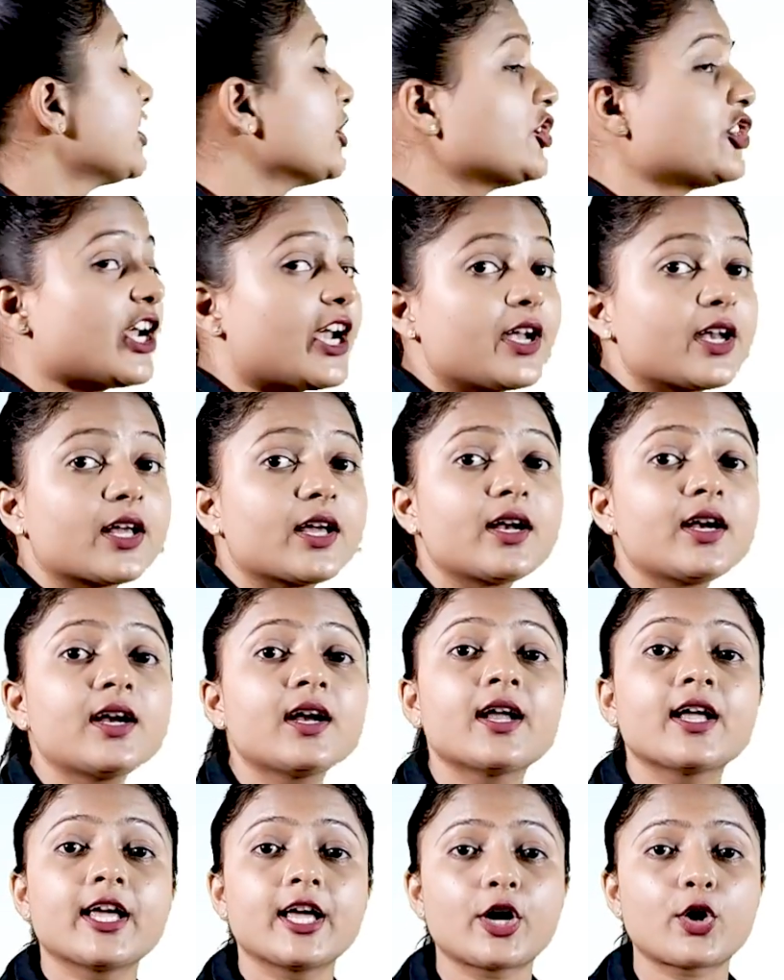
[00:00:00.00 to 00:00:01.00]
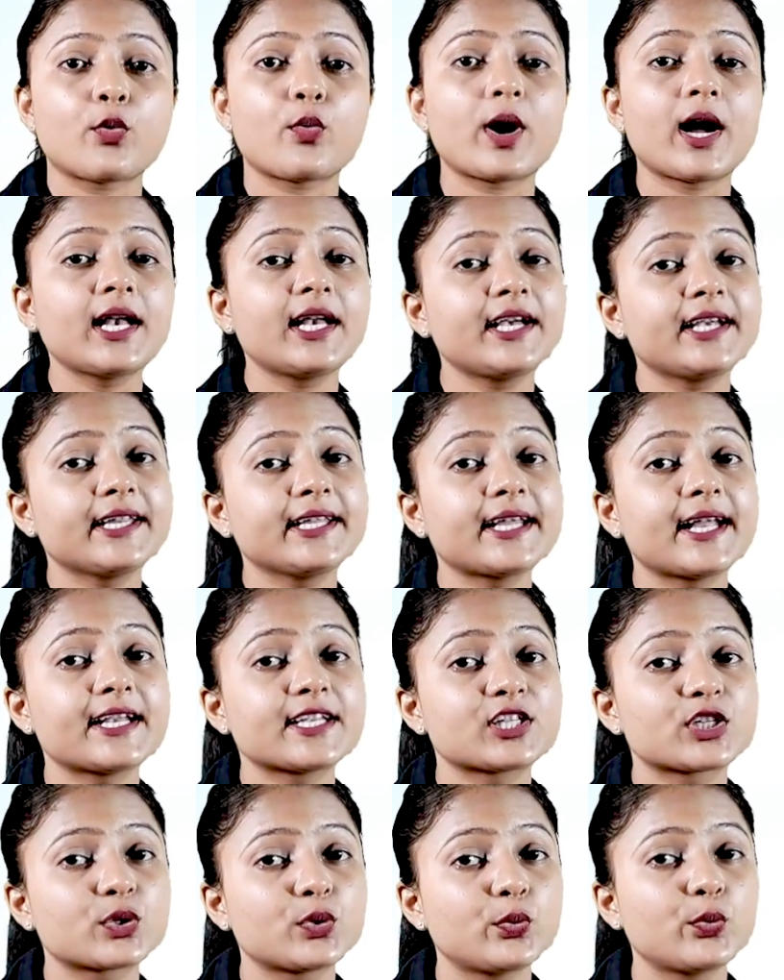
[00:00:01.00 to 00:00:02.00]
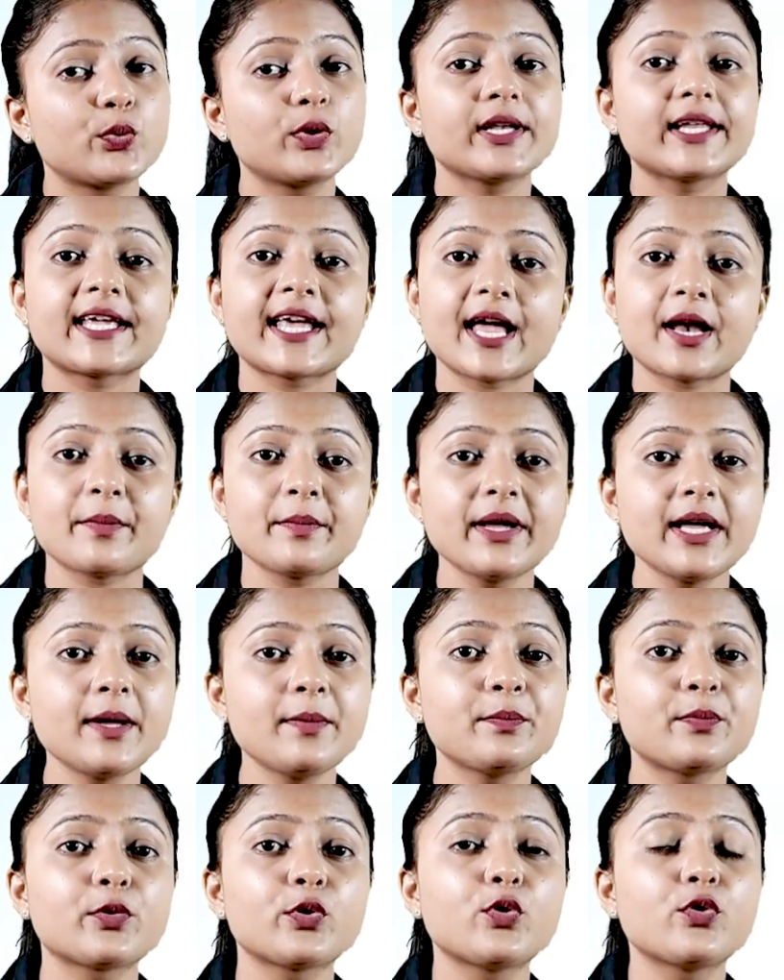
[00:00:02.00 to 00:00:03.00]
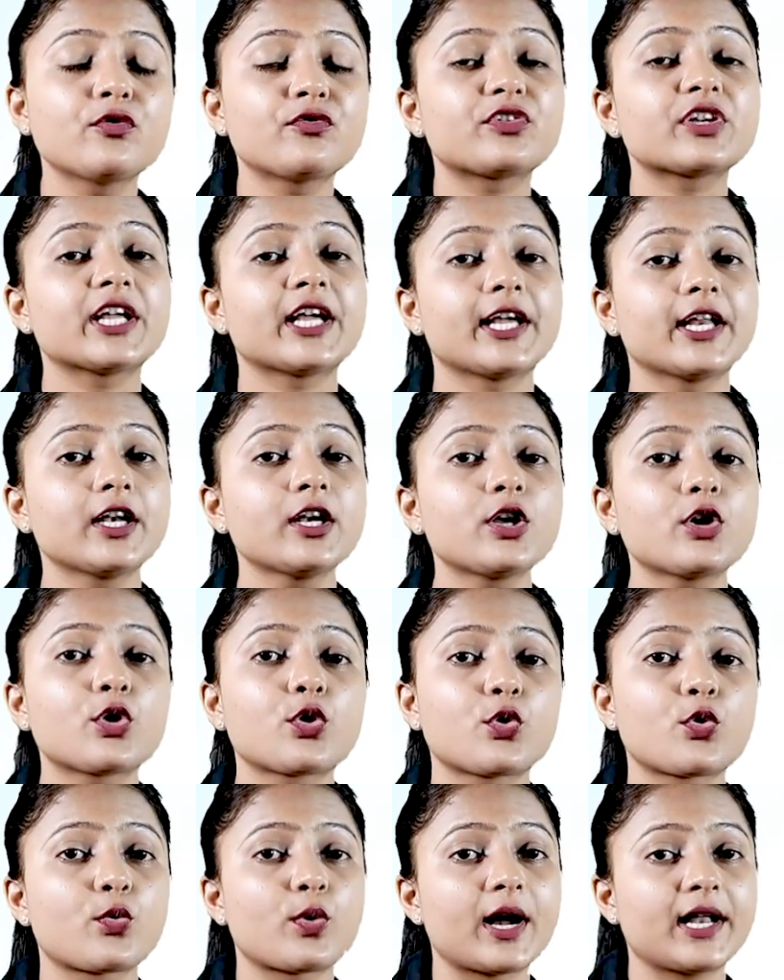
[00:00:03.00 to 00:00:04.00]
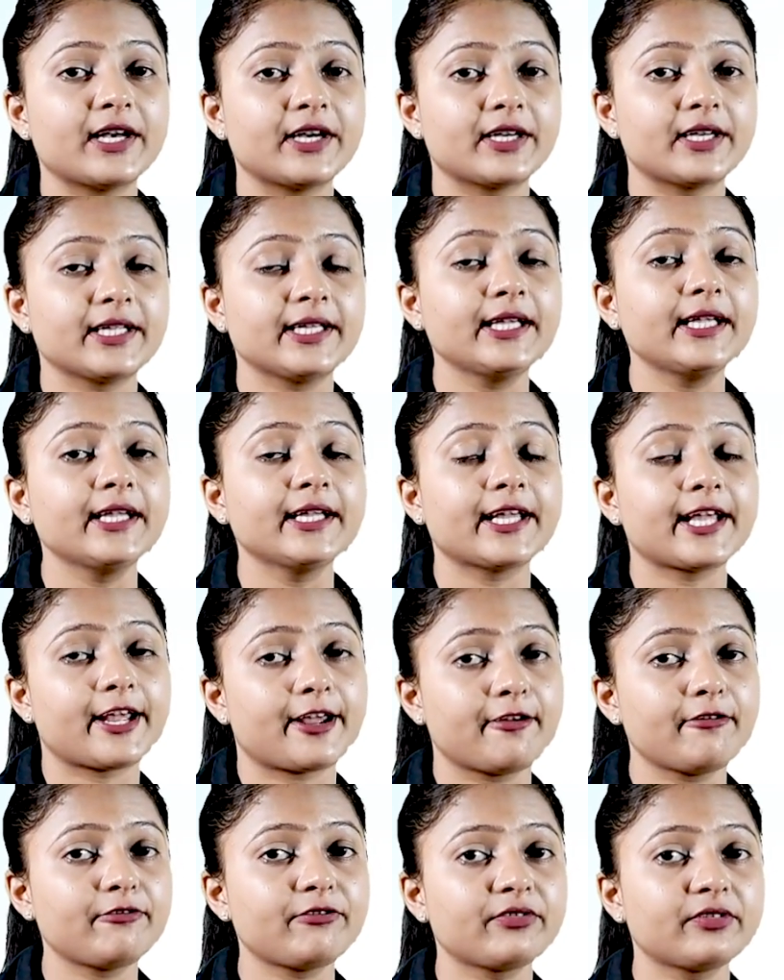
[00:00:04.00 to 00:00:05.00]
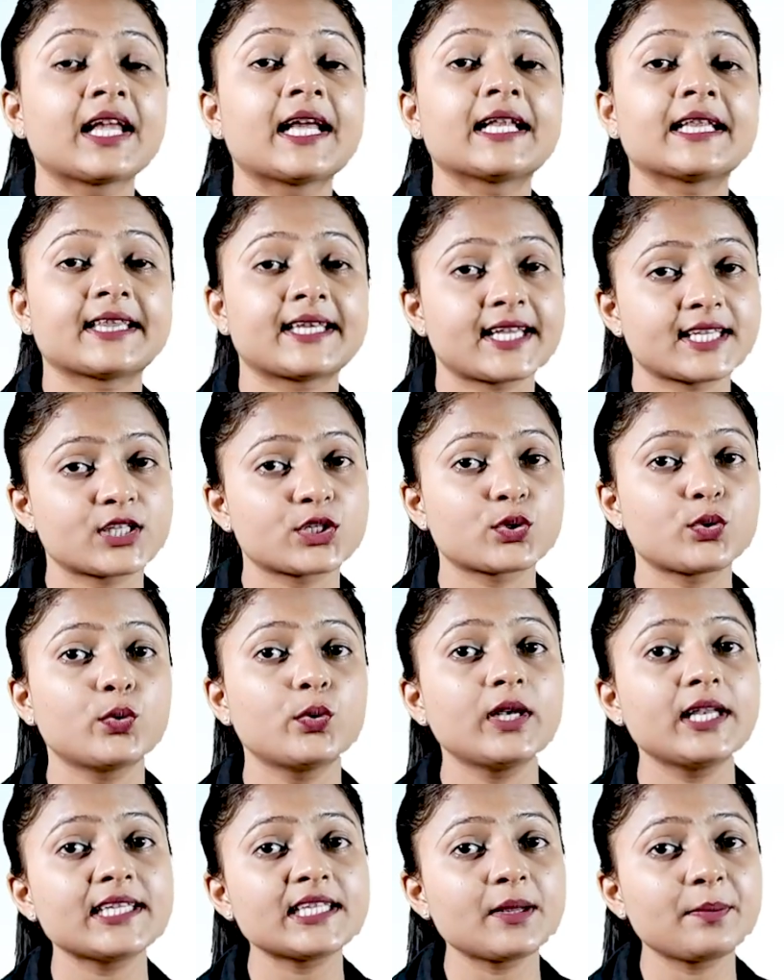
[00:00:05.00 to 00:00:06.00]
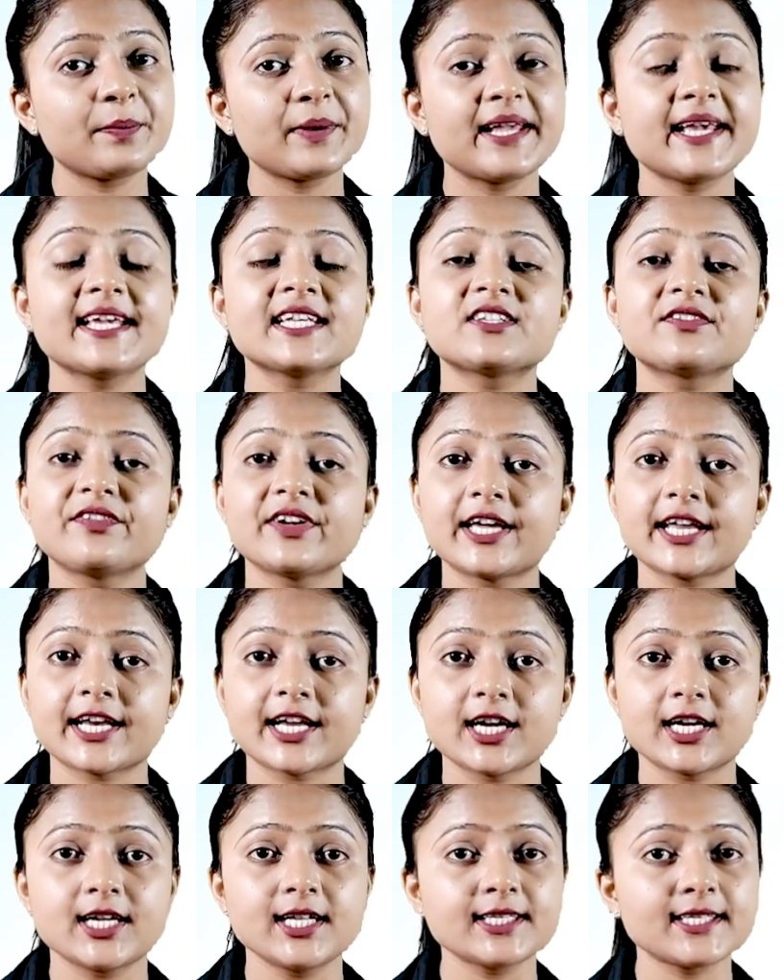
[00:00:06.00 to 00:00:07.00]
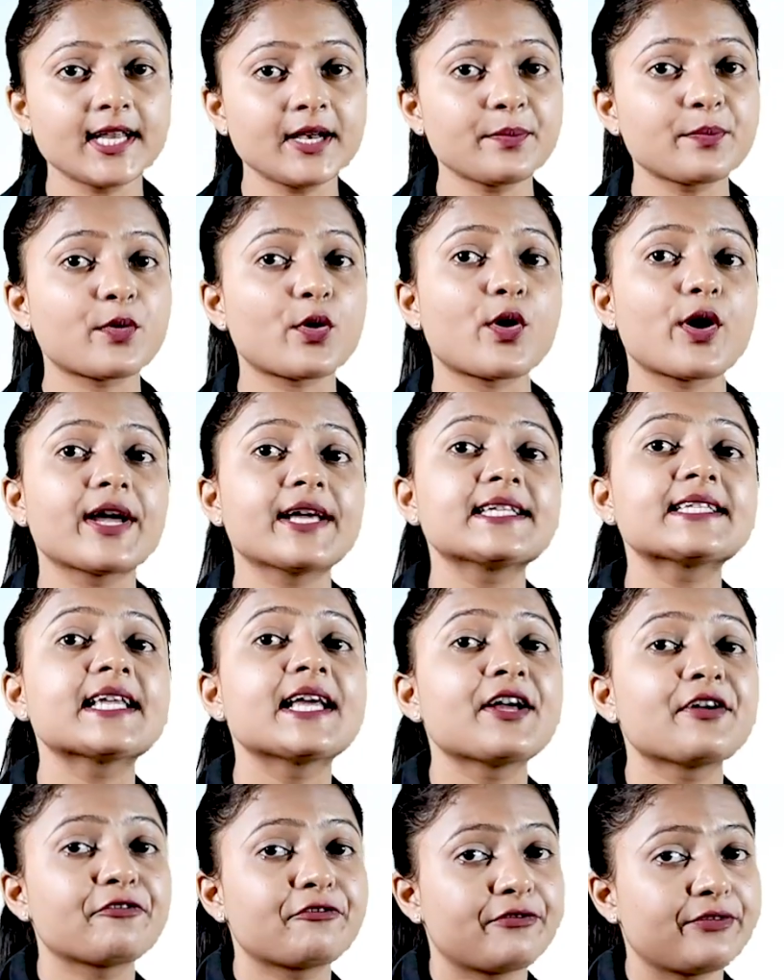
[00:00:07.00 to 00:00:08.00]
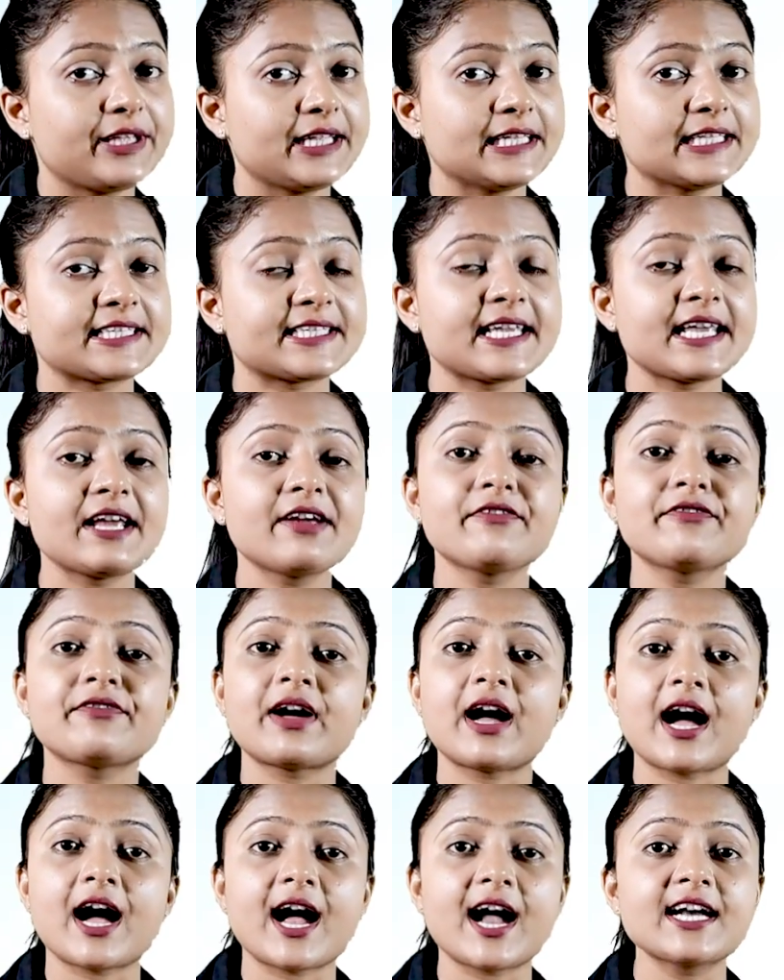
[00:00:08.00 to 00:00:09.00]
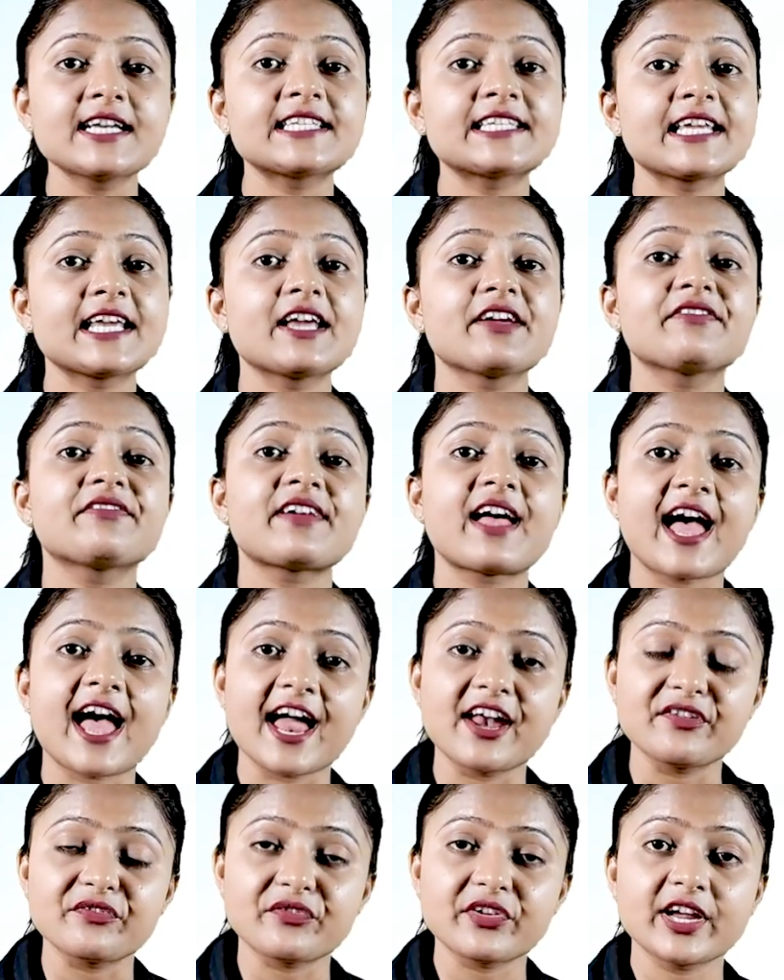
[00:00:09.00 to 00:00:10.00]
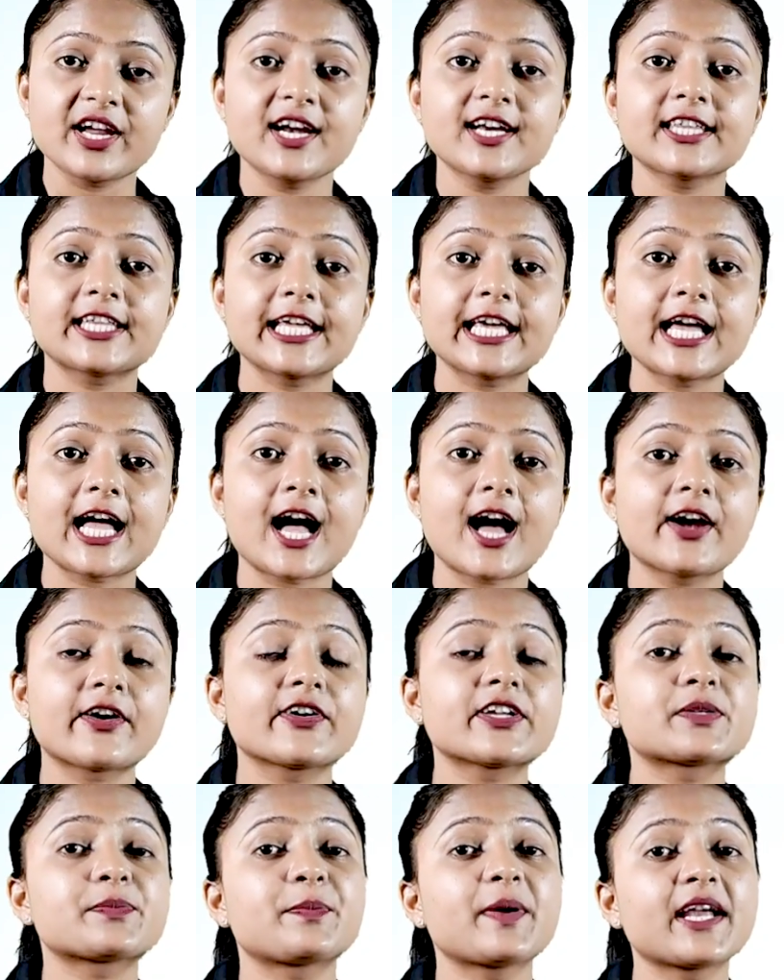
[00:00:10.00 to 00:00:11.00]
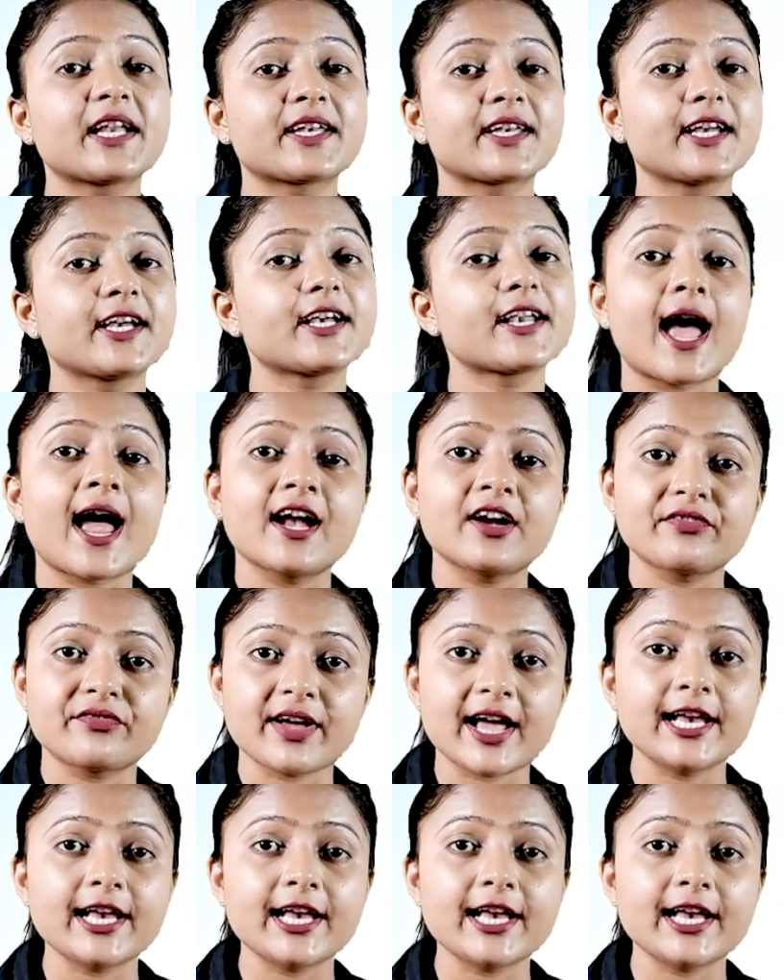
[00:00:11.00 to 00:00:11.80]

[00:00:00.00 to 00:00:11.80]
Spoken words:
Gender equality at school can be improved in quality if the school is a place where girls and boys feel safe, are safe, and where they are respected and